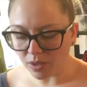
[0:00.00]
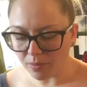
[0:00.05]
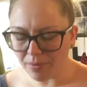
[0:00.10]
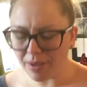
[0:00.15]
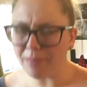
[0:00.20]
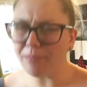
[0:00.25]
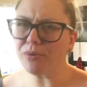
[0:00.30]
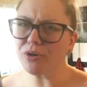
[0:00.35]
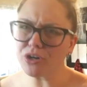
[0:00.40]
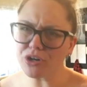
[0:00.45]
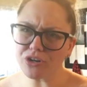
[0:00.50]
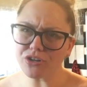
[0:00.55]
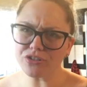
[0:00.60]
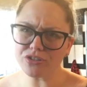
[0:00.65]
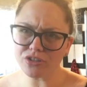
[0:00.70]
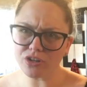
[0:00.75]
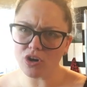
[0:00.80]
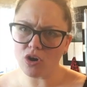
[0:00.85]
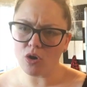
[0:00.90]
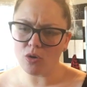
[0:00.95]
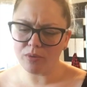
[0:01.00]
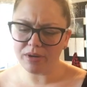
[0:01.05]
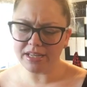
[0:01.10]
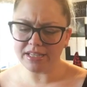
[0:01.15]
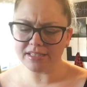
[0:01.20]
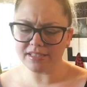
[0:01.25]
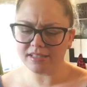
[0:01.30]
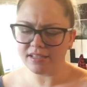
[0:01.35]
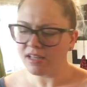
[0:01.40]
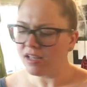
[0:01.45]
But burgers are
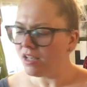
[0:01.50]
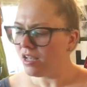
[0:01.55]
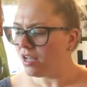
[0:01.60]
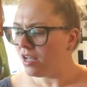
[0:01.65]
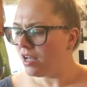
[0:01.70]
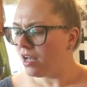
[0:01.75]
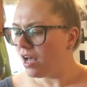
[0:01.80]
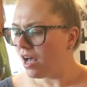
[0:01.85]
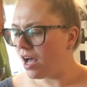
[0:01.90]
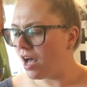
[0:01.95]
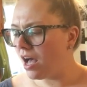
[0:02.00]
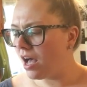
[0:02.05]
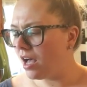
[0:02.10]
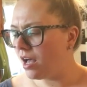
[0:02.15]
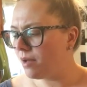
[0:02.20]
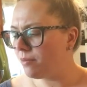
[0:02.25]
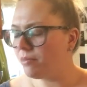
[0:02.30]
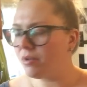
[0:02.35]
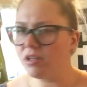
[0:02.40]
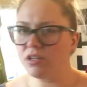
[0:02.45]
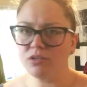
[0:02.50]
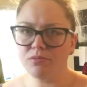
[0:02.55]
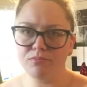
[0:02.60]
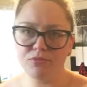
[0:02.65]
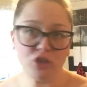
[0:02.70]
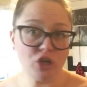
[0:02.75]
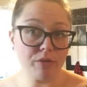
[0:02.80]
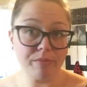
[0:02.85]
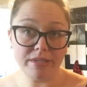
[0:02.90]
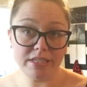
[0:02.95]
always
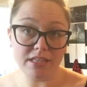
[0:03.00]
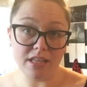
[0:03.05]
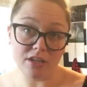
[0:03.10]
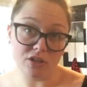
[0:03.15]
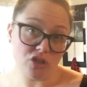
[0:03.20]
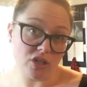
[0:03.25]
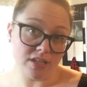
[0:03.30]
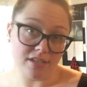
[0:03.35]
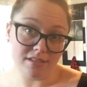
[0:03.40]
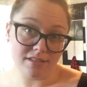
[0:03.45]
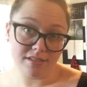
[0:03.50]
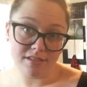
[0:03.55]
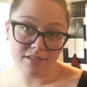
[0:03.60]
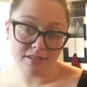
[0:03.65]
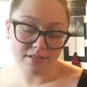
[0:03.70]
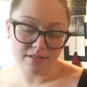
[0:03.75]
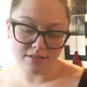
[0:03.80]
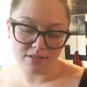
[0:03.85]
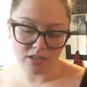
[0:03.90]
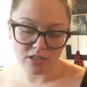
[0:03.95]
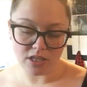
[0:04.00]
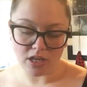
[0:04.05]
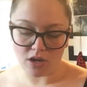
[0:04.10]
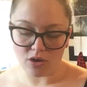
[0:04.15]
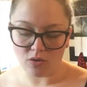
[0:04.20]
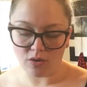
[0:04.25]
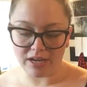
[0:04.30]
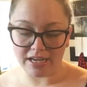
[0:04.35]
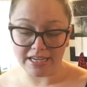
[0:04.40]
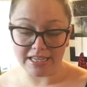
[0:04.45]
Jeremy's lunches.
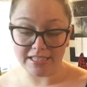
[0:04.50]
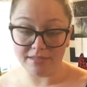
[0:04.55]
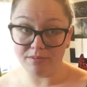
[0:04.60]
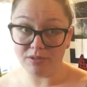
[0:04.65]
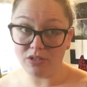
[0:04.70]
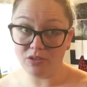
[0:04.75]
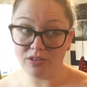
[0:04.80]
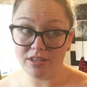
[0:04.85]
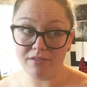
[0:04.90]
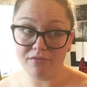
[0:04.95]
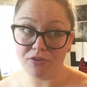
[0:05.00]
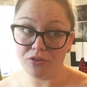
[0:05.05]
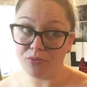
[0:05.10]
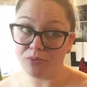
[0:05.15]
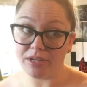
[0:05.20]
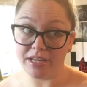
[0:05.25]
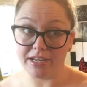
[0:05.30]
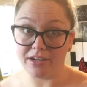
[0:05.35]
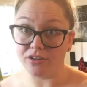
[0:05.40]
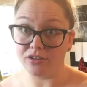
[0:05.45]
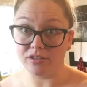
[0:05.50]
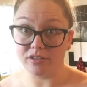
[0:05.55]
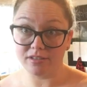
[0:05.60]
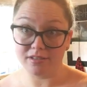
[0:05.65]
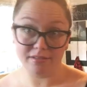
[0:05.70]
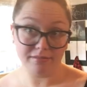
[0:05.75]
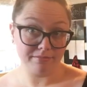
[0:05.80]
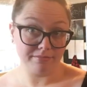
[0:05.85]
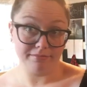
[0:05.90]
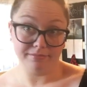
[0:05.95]
So, and he's been doing that for 3 years.